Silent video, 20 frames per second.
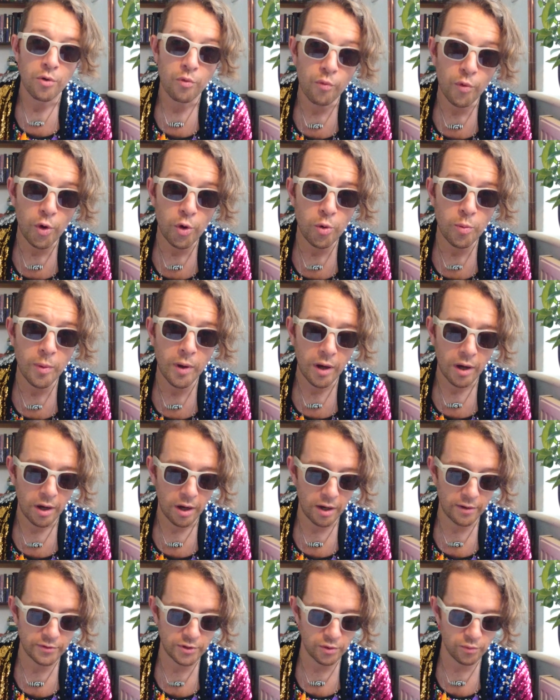Room
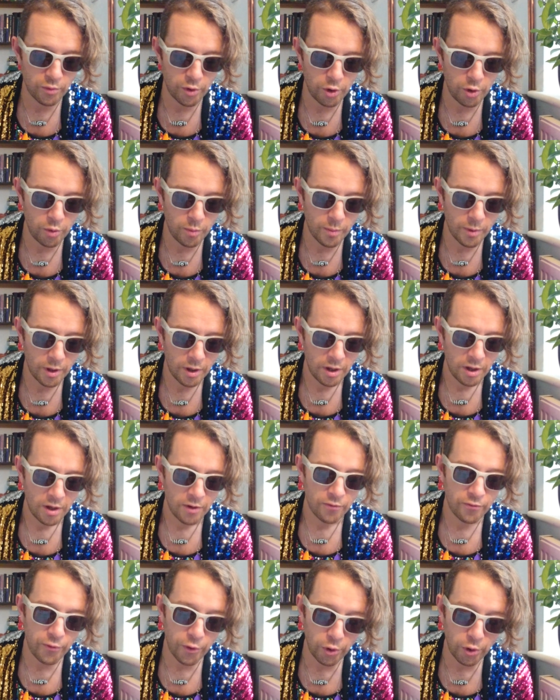after room,
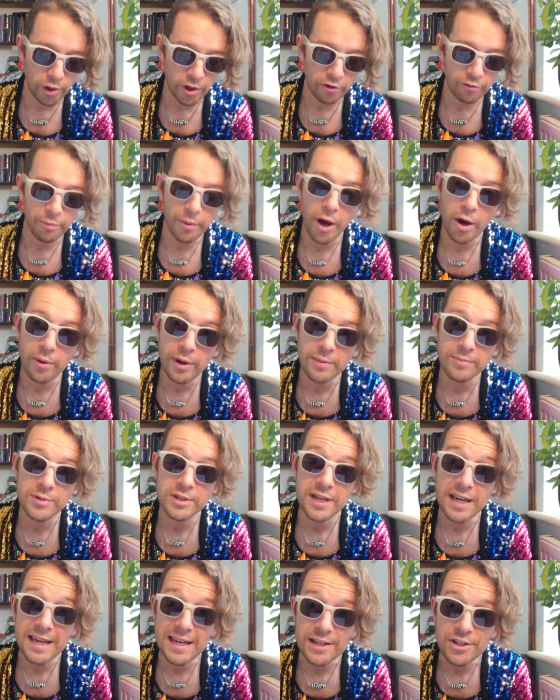full of
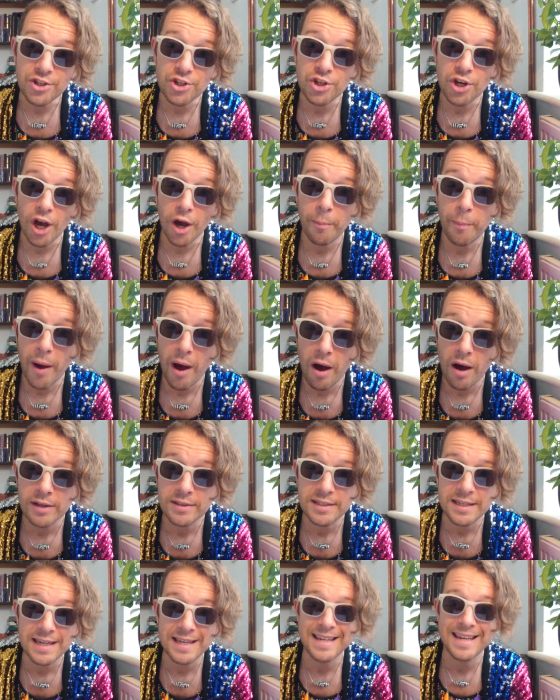poems, each a
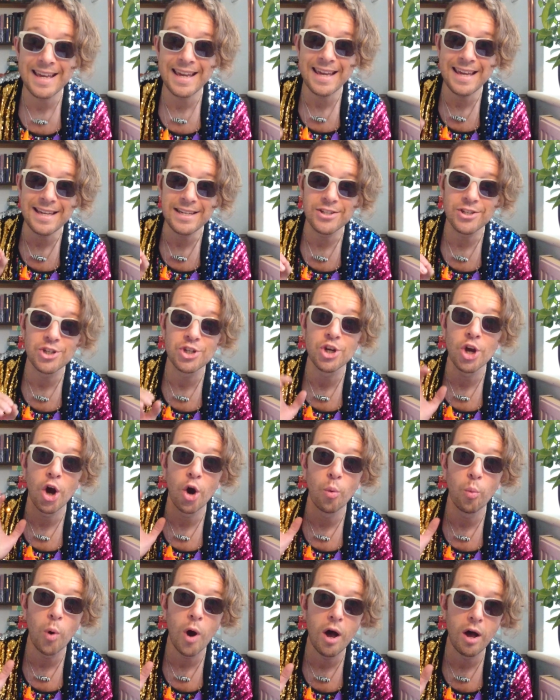party, each
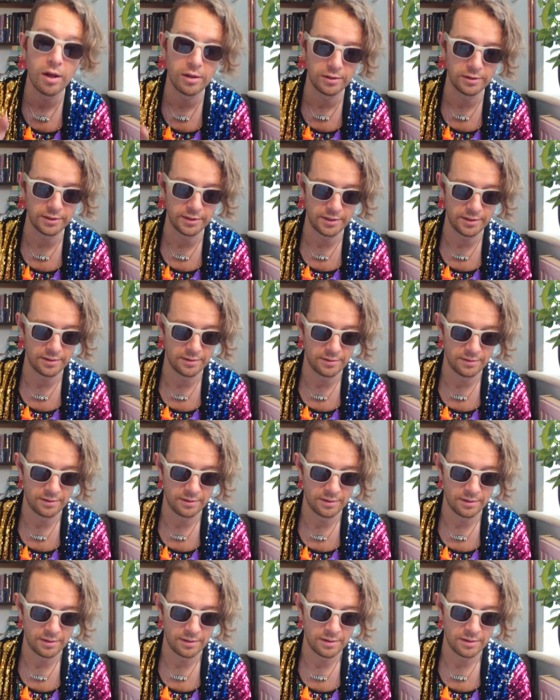a world.
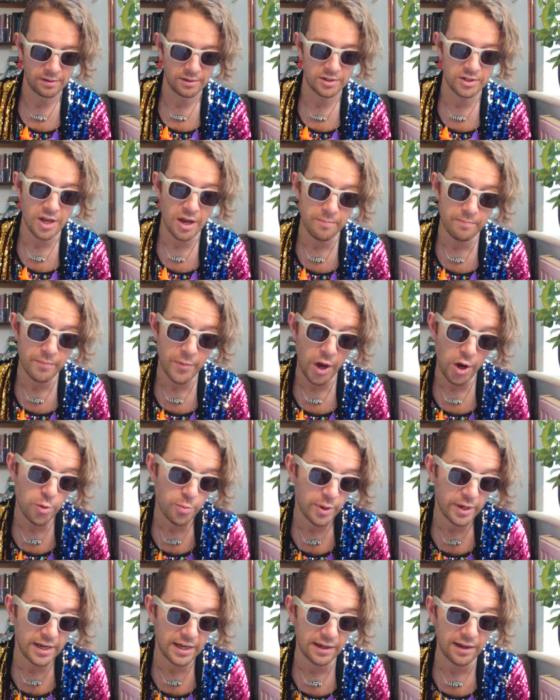Some
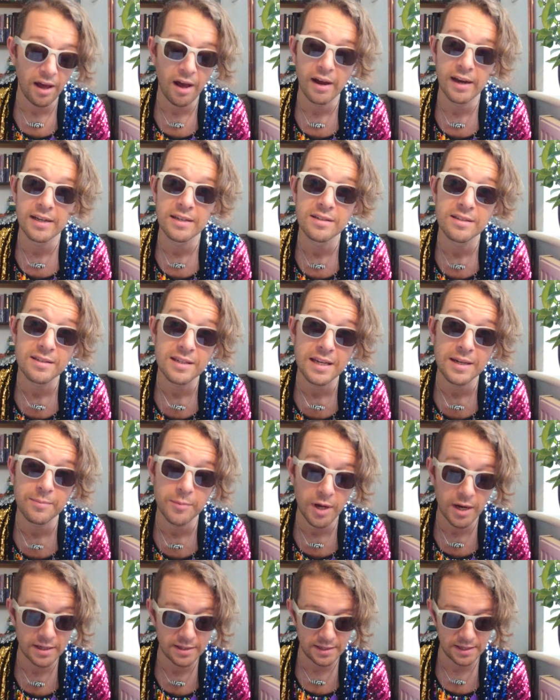opening lines seem
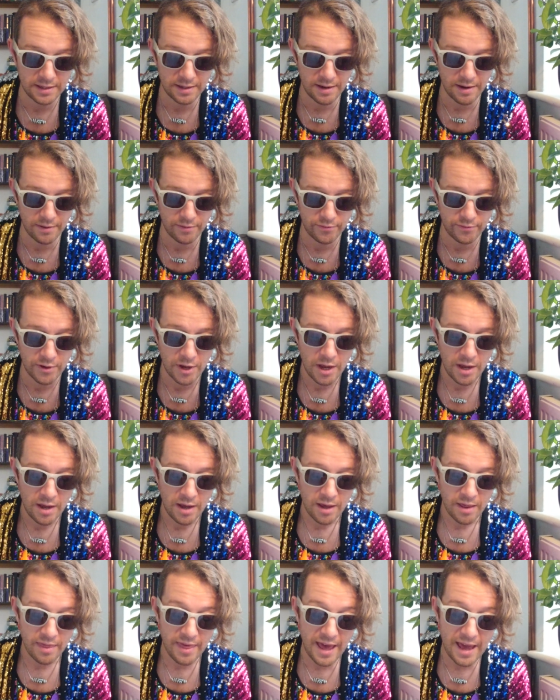nice enough.
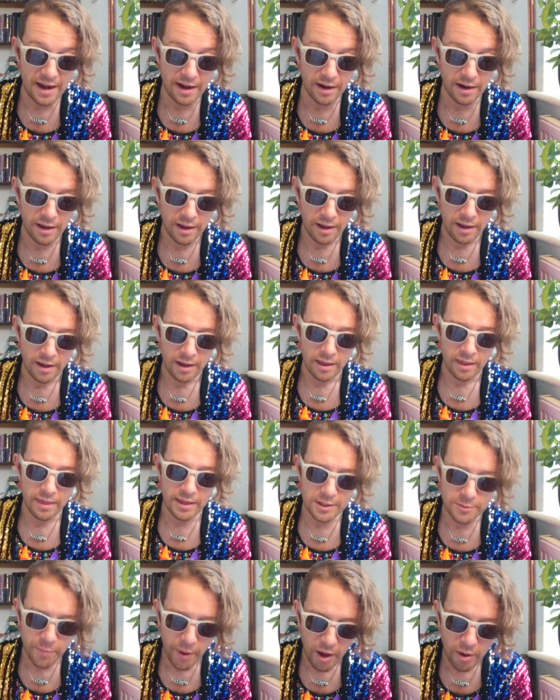Then
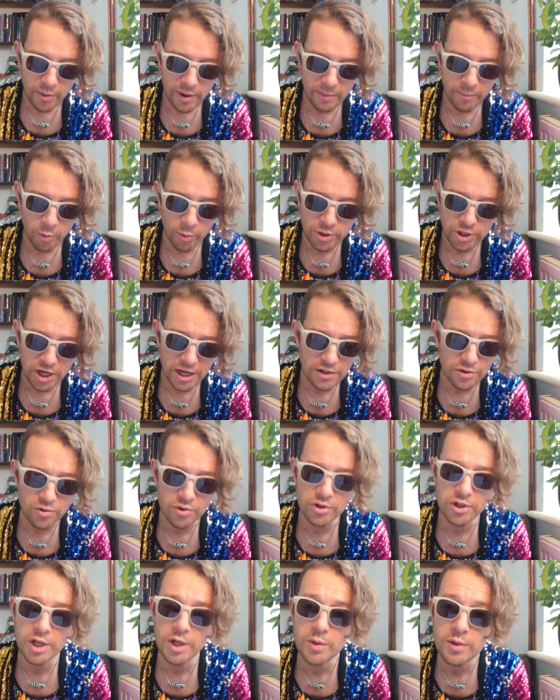this poem which
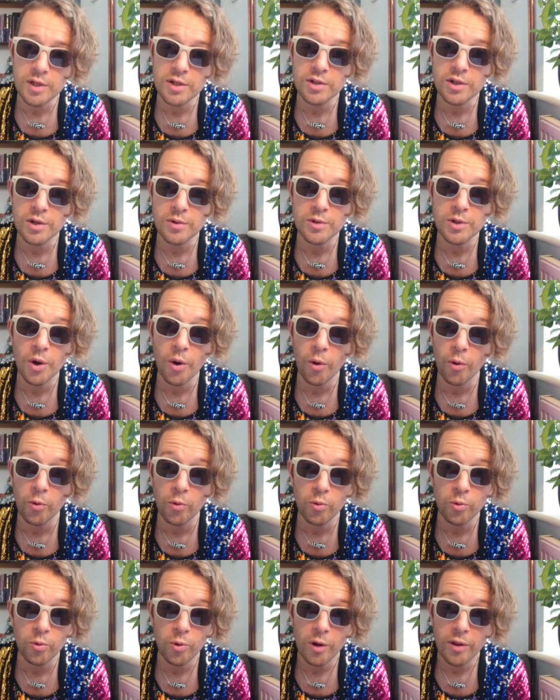introduces you to
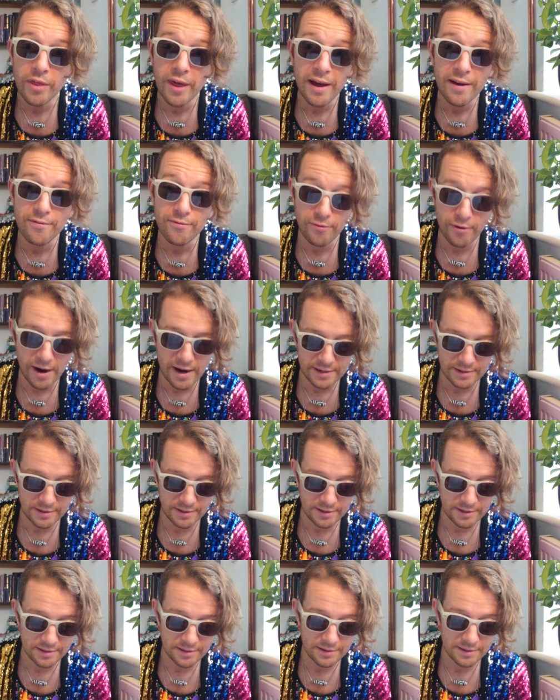all their
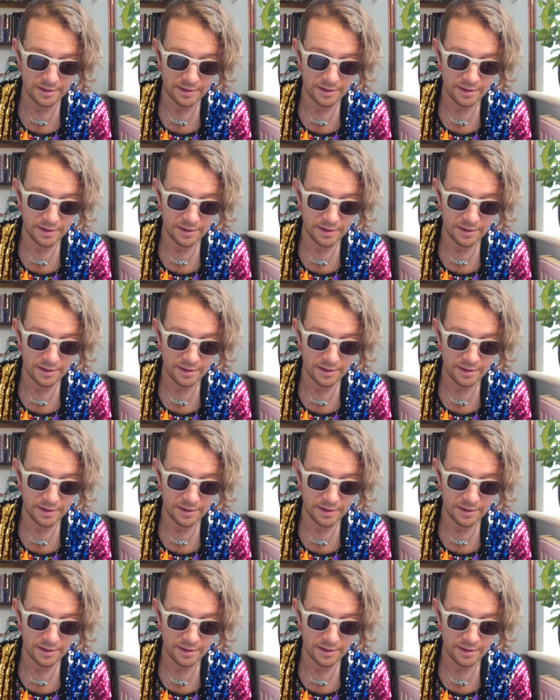friends.